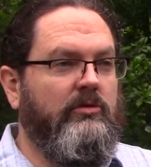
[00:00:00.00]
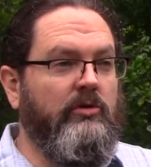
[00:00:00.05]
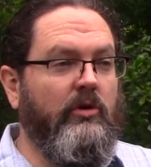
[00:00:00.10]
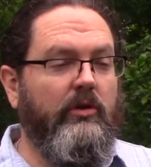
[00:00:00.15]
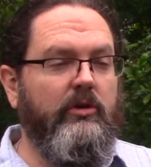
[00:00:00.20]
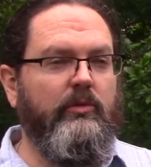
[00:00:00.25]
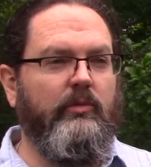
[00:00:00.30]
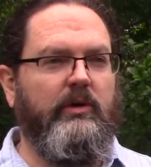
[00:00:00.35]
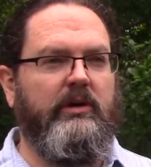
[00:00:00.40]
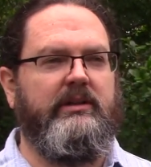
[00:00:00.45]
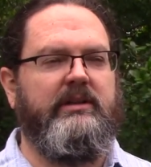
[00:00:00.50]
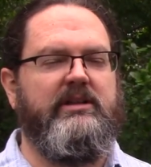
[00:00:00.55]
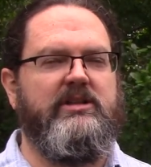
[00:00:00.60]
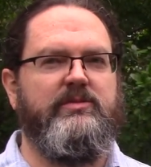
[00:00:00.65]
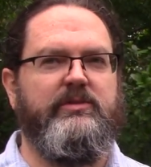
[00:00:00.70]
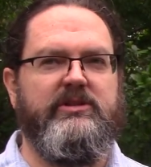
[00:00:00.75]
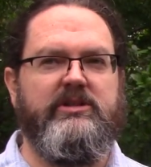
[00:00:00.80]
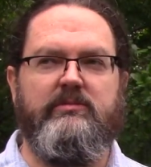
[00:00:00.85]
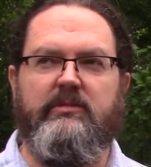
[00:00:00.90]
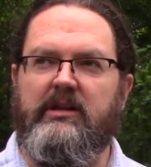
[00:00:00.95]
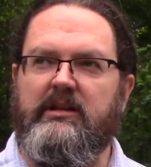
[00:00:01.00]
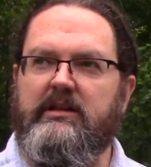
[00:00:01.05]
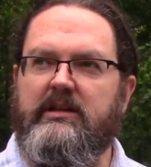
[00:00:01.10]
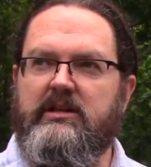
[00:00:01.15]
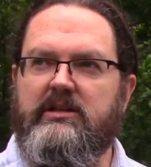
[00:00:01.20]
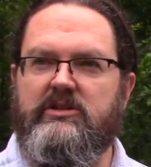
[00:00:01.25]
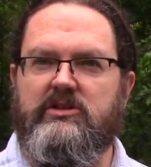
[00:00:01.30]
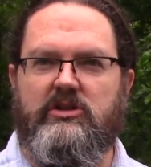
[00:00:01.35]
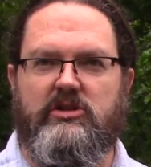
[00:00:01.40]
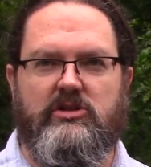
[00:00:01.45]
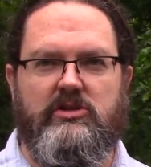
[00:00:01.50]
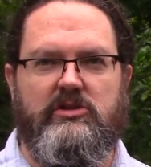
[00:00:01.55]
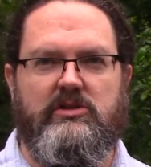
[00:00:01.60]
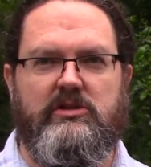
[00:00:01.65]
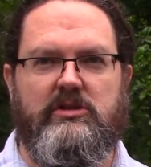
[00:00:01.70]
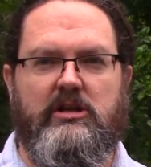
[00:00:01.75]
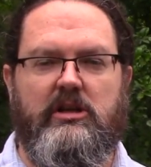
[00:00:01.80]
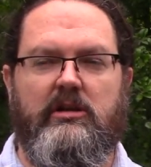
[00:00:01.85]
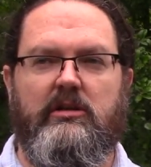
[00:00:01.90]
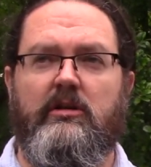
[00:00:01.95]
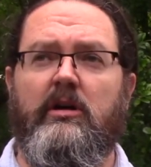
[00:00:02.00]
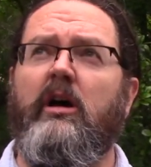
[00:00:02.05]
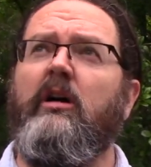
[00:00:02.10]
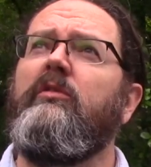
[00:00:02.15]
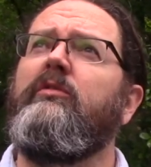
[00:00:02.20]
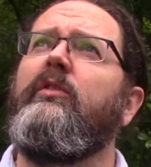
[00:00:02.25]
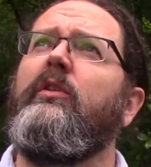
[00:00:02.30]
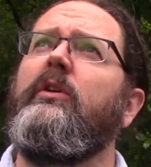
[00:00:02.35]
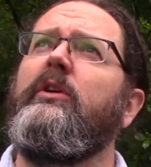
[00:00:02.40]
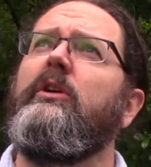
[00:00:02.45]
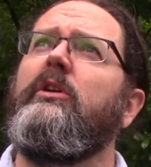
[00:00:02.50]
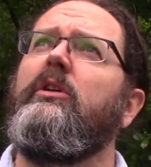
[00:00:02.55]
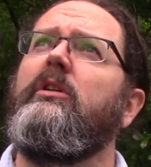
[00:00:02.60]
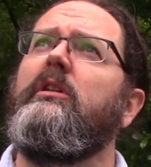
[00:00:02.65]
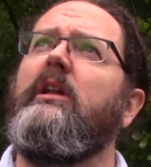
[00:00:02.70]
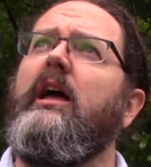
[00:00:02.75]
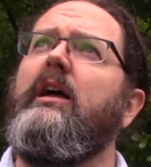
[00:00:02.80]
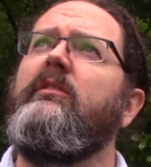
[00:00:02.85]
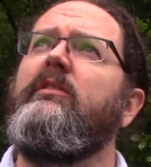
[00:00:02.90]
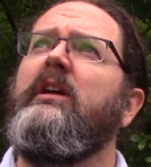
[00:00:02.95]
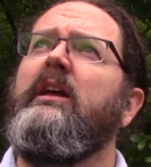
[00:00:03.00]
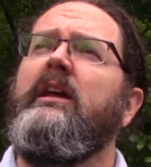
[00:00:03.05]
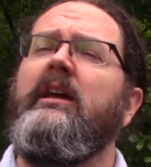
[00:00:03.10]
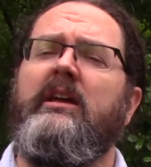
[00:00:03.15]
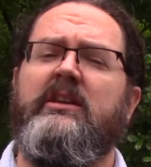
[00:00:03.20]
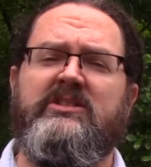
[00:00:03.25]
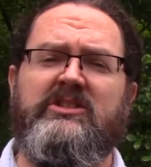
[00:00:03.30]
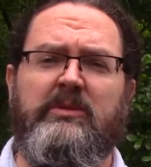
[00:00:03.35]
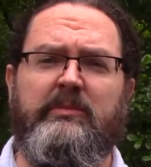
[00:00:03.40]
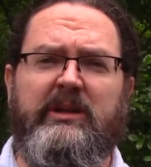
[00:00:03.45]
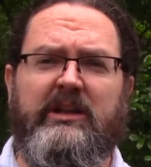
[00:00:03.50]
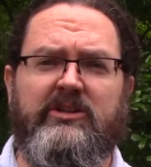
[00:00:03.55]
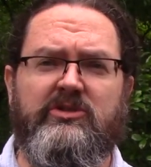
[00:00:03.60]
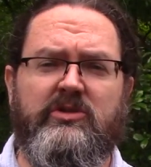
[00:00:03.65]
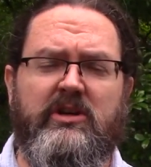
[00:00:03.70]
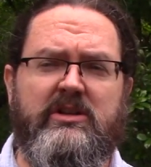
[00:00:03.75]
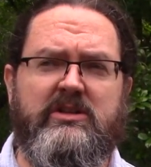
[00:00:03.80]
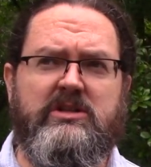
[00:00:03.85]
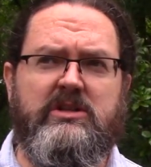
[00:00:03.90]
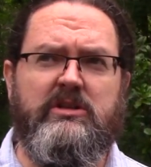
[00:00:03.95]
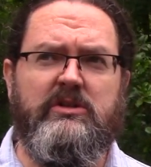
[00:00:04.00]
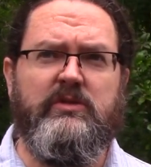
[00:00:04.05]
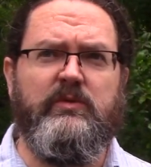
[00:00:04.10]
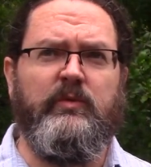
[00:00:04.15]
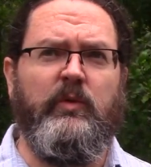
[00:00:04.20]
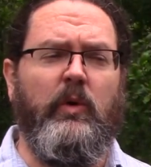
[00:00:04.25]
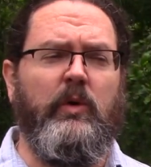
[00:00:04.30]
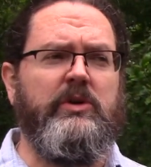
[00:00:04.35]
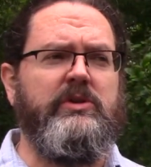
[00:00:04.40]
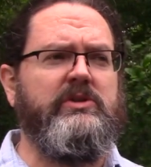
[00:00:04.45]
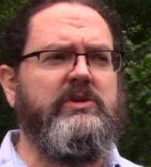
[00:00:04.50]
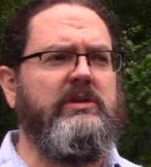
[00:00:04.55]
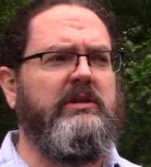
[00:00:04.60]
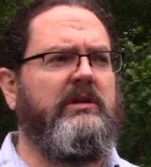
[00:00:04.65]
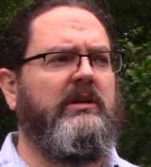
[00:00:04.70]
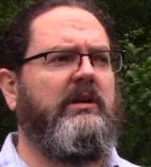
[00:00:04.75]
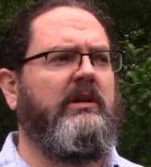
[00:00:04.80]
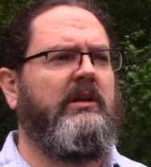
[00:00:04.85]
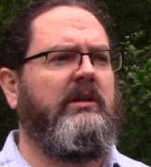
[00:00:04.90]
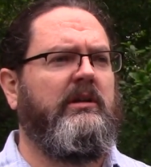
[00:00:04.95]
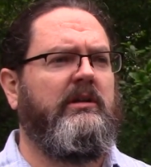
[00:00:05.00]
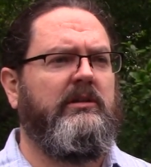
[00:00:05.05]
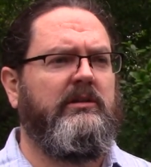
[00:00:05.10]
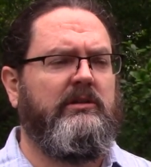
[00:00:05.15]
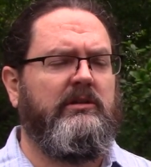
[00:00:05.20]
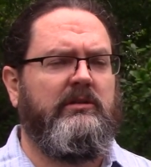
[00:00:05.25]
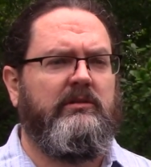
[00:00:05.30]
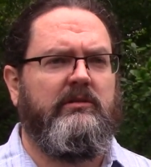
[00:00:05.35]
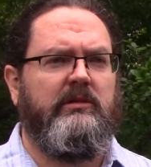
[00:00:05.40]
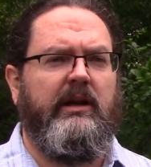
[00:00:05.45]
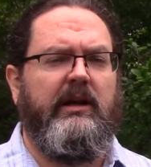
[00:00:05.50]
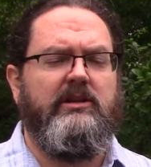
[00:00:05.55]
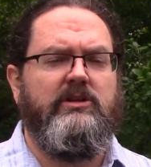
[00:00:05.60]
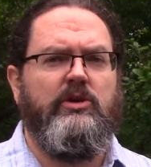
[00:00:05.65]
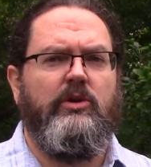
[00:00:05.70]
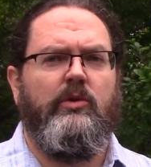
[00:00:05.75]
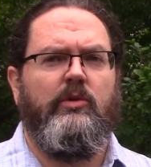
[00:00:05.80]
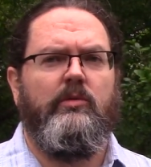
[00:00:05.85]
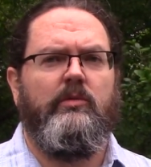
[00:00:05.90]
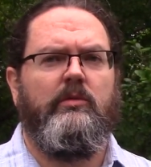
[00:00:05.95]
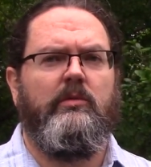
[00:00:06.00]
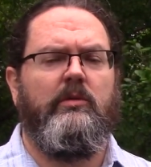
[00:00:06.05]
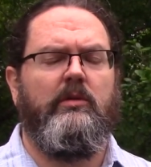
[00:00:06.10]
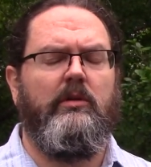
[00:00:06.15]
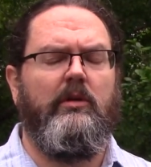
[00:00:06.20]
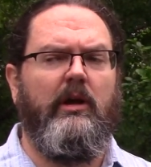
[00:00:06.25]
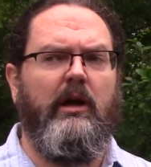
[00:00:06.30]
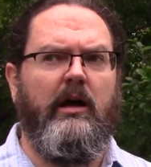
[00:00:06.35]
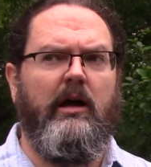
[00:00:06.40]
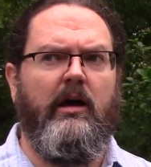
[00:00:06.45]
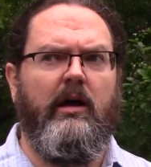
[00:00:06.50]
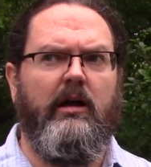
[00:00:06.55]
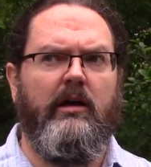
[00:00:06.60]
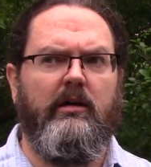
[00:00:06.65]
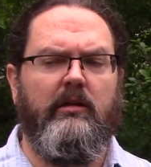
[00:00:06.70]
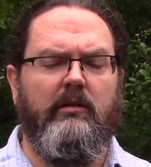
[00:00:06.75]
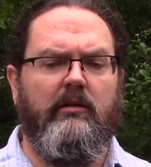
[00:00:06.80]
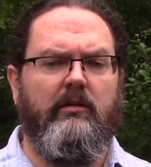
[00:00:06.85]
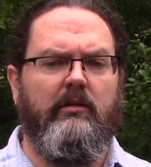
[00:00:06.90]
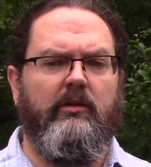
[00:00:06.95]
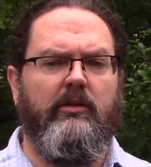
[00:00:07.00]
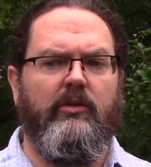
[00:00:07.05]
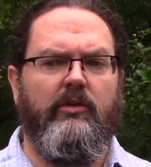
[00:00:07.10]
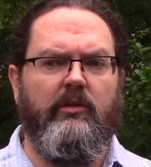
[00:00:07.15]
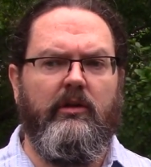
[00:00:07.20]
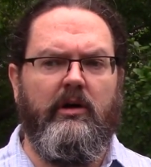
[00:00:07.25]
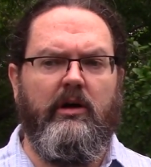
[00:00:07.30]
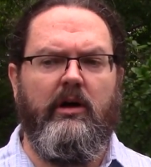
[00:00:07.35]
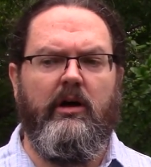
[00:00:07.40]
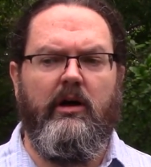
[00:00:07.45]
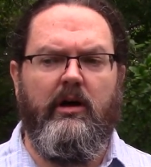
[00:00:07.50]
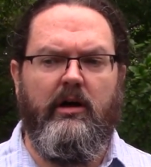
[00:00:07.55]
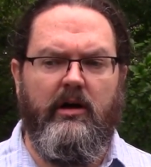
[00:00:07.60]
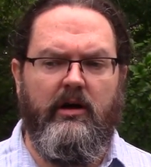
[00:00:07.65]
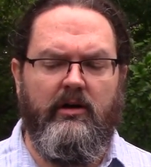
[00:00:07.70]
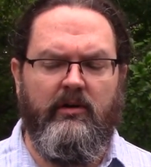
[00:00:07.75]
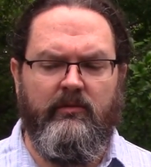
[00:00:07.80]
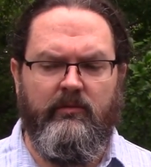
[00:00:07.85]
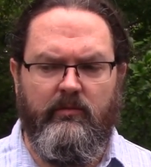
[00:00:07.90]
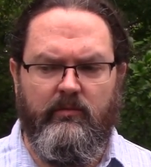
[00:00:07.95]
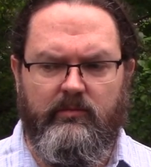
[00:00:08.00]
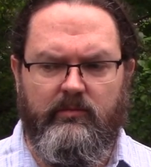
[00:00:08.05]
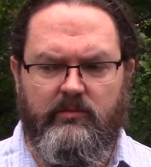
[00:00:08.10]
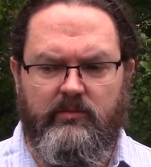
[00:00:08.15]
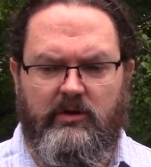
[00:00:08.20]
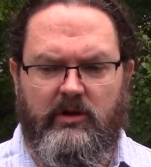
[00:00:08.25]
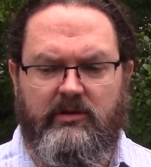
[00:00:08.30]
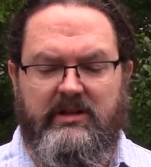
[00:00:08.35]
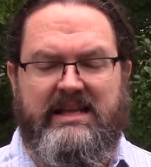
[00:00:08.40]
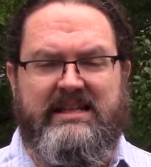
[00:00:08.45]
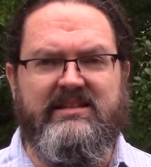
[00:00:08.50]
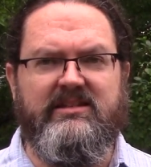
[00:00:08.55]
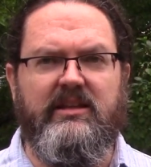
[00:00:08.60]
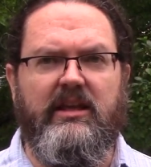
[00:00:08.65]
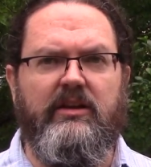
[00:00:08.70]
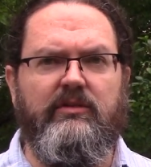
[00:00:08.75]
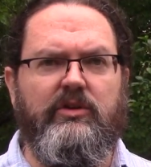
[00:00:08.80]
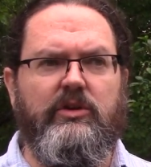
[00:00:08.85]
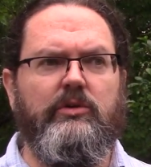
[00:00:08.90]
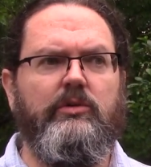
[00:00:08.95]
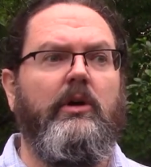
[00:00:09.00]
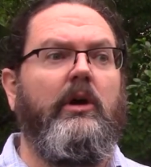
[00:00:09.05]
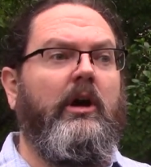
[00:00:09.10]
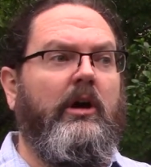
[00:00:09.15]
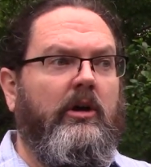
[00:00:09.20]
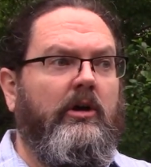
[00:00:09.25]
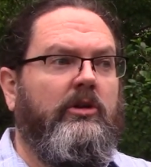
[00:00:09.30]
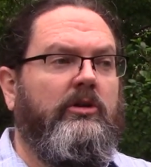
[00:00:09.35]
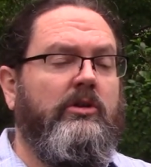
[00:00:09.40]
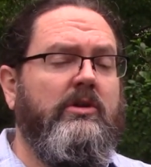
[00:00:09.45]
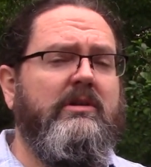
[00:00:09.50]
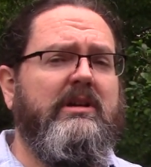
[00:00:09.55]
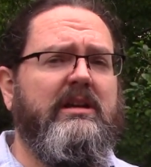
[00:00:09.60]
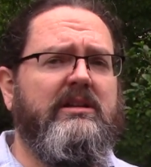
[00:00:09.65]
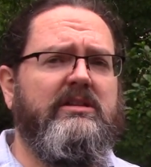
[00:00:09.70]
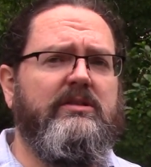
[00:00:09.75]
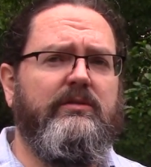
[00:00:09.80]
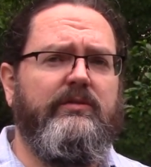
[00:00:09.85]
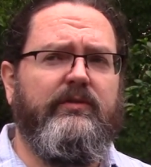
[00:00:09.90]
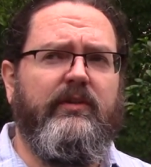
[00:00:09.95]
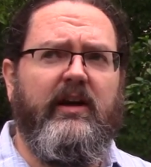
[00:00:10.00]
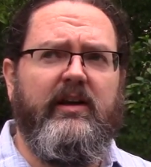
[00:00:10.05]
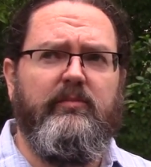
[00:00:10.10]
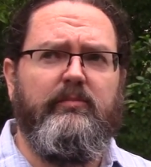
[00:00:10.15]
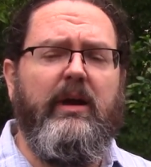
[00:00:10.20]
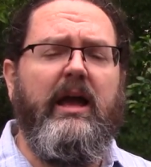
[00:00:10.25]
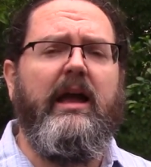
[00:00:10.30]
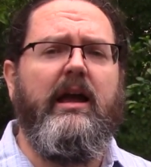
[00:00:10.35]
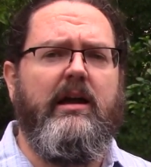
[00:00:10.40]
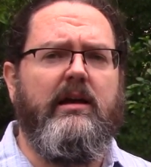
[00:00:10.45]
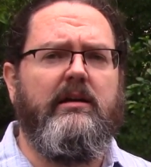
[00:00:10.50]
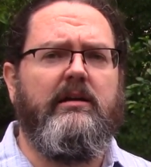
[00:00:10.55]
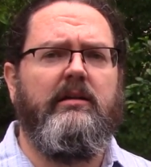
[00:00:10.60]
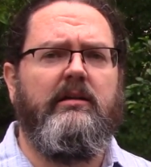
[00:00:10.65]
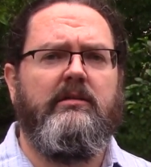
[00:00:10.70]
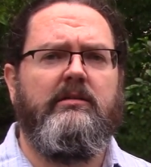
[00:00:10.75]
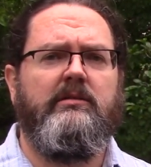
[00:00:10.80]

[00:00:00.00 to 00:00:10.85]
are the one that's supposed to make the decisions uh, for your life. If somebody else tries to use force, right, to uh, uh you know, enslave you, you get to fight back.